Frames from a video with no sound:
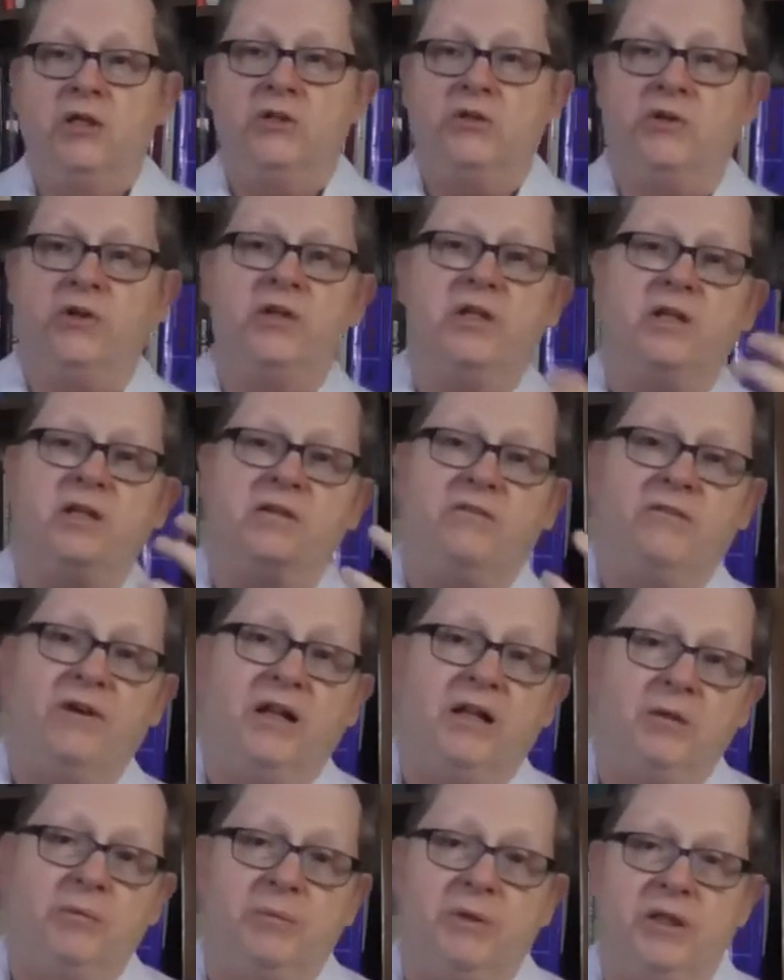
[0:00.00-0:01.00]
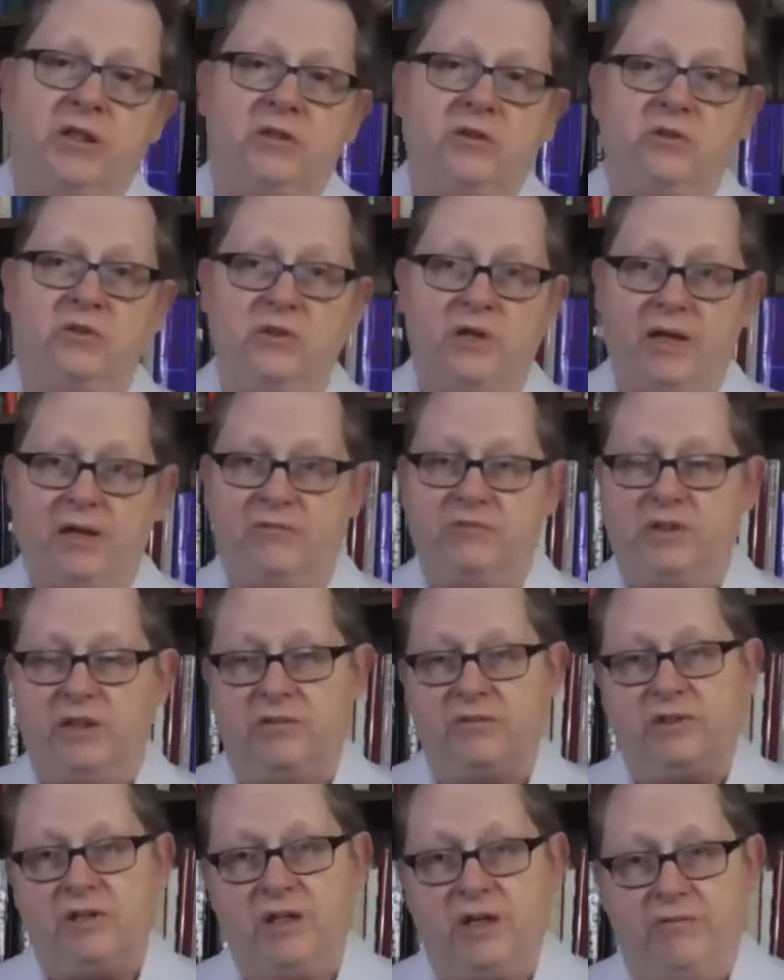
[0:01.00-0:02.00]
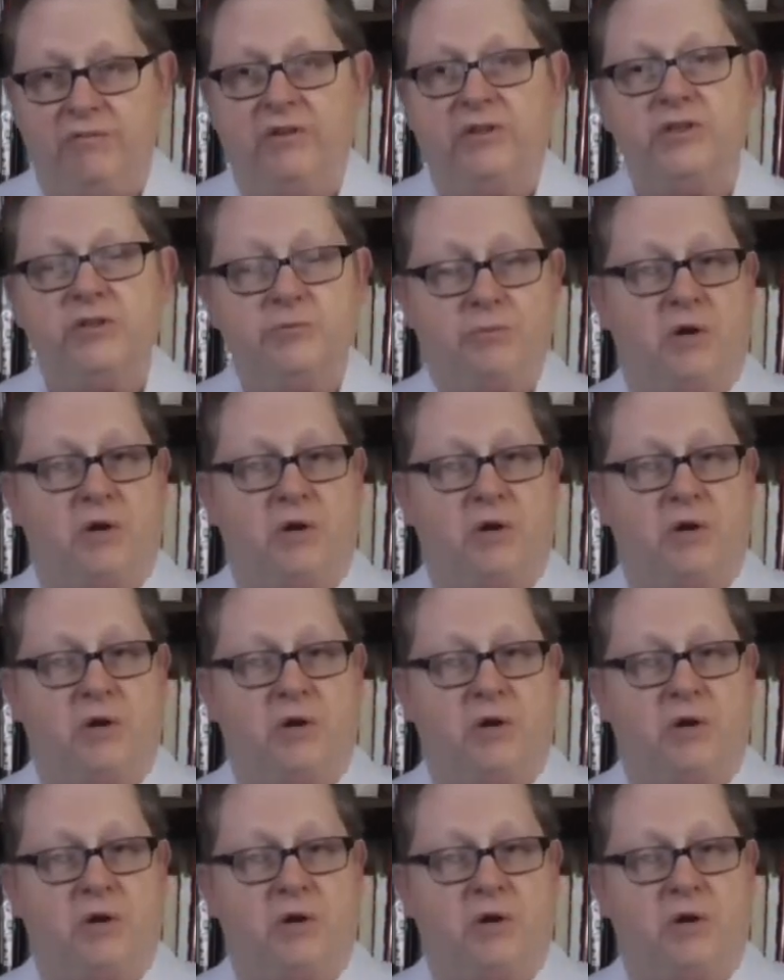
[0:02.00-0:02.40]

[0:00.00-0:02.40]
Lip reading: During the development, you have to have a governance